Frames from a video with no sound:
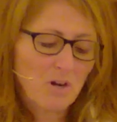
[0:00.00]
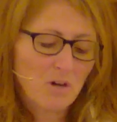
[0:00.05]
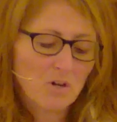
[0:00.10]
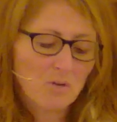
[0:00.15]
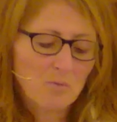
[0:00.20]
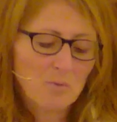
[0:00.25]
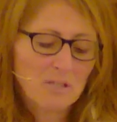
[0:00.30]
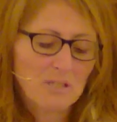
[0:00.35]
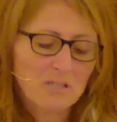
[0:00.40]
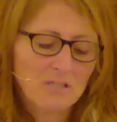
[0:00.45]

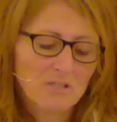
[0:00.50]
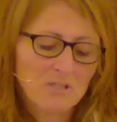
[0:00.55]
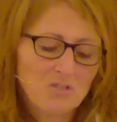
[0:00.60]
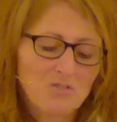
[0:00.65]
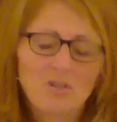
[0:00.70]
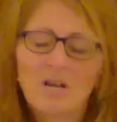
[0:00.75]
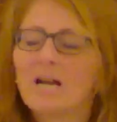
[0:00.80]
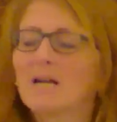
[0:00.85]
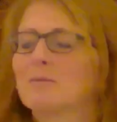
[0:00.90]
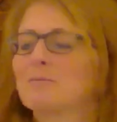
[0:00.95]
all be
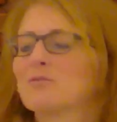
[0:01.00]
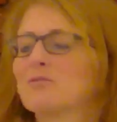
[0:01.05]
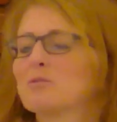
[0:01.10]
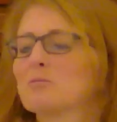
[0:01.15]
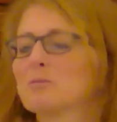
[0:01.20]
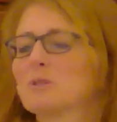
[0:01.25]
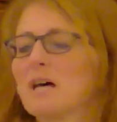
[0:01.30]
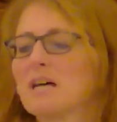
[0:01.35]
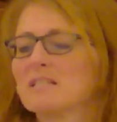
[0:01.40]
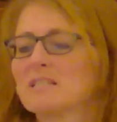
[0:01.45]
inscribed
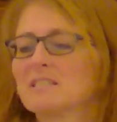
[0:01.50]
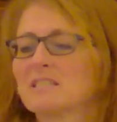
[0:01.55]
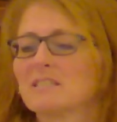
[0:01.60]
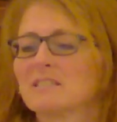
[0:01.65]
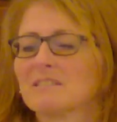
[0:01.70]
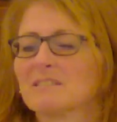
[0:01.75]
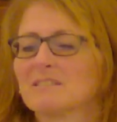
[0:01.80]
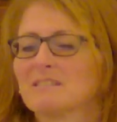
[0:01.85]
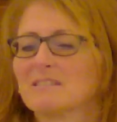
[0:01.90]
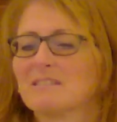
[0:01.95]
for
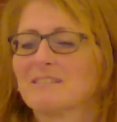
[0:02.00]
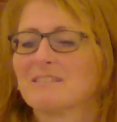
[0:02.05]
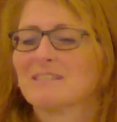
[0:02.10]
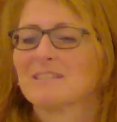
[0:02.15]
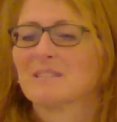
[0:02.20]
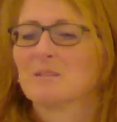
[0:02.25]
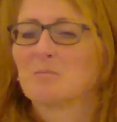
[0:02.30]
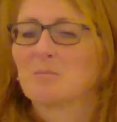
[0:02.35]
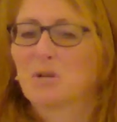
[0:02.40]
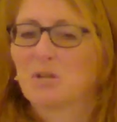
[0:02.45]
blessing
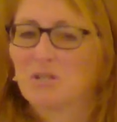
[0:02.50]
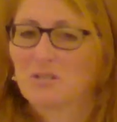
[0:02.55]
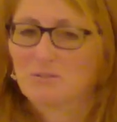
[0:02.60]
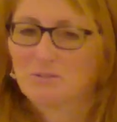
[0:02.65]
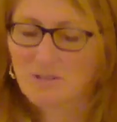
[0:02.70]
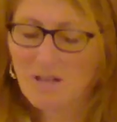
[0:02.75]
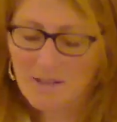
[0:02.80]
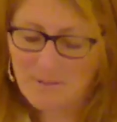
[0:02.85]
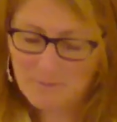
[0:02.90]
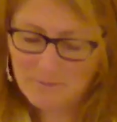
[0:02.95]
in the book
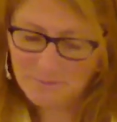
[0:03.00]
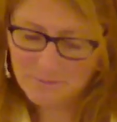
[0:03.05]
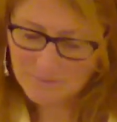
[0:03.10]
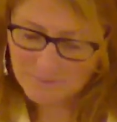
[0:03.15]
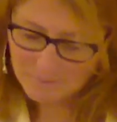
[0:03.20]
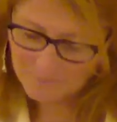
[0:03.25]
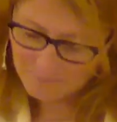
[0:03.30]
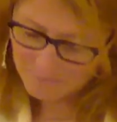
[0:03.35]
of life.